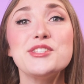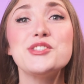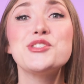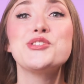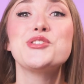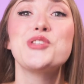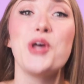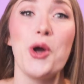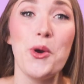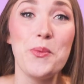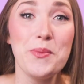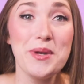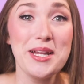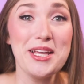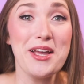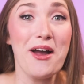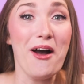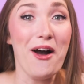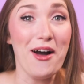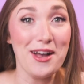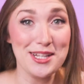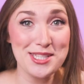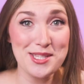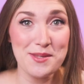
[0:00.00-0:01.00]
so many
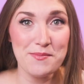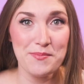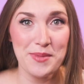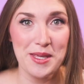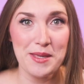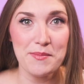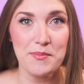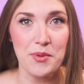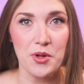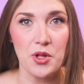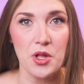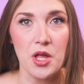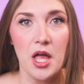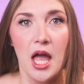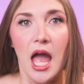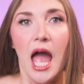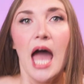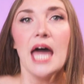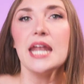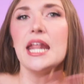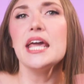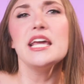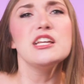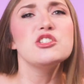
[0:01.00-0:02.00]
awesome people,
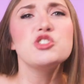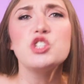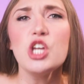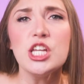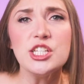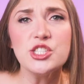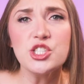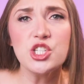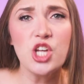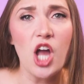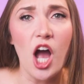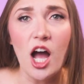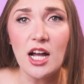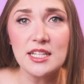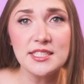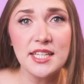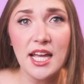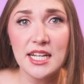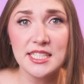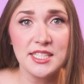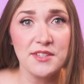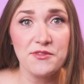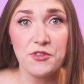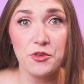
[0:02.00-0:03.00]
and I exchanged
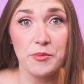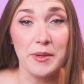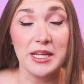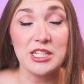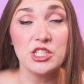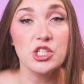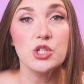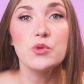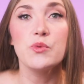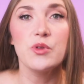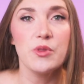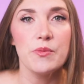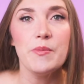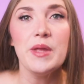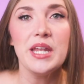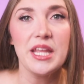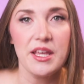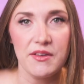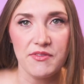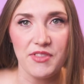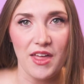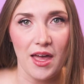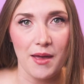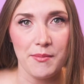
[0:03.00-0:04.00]
contact information with
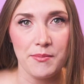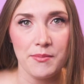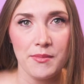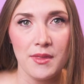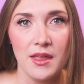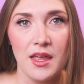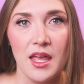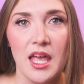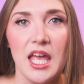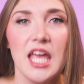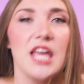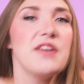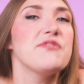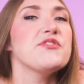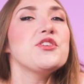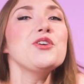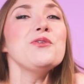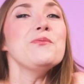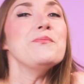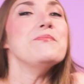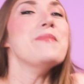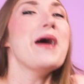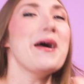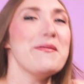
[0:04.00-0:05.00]
many of them. If
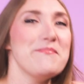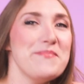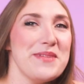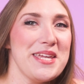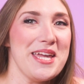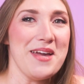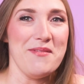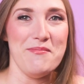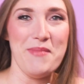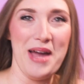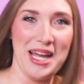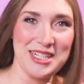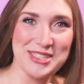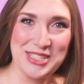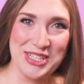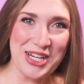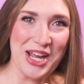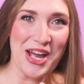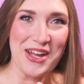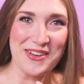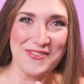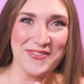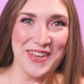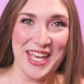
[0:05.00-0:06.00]
you met me at
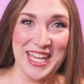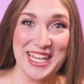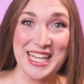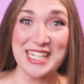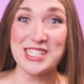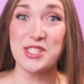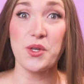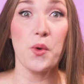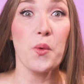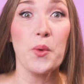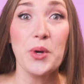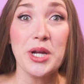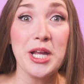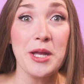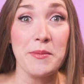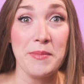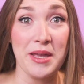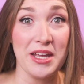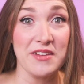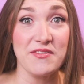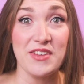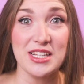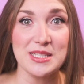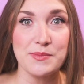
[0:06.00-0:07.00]
MagicCon Vegas or
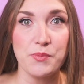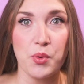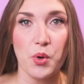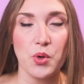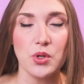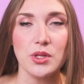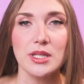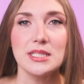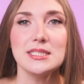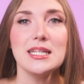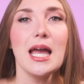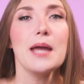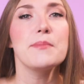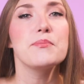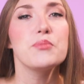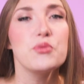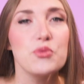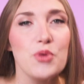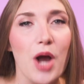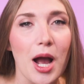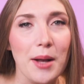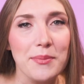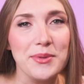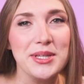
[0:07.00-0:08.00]
CommandFest Portland, I
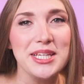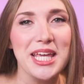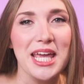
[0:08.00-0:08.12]
probably